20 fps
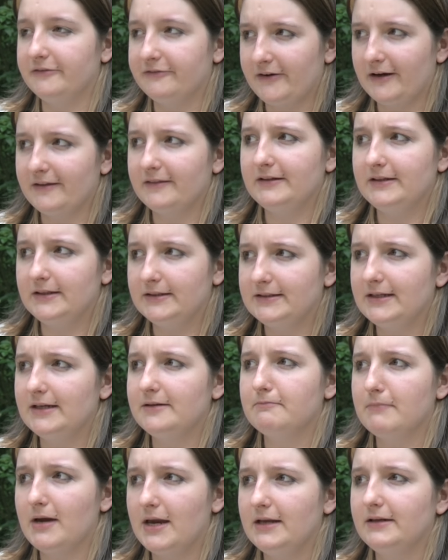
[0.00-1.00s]
The fact that he
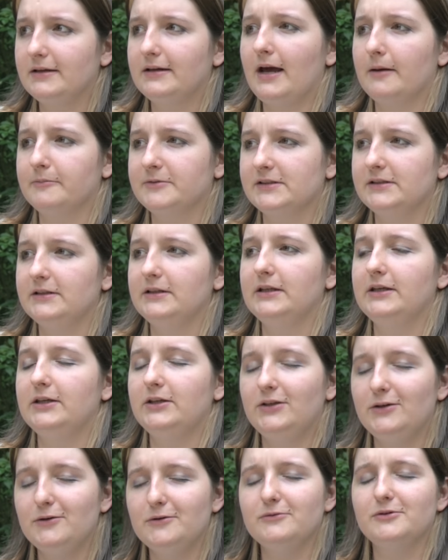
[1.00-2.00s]
did made an absolutely
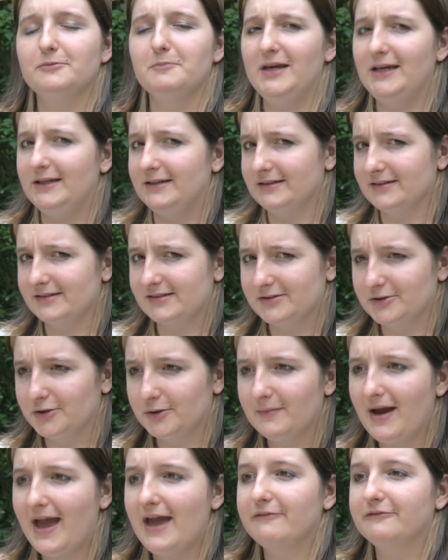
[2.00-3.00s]
huge media
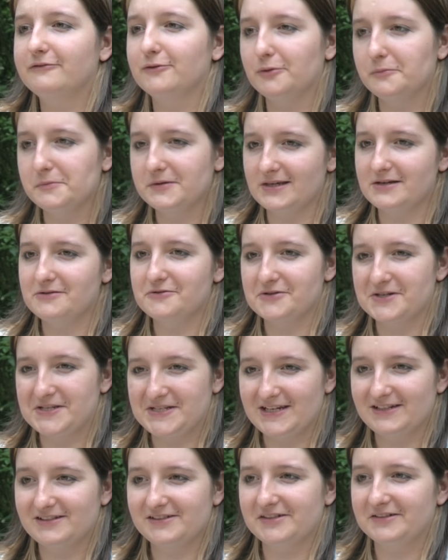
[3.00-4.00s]
storm, everyone was interested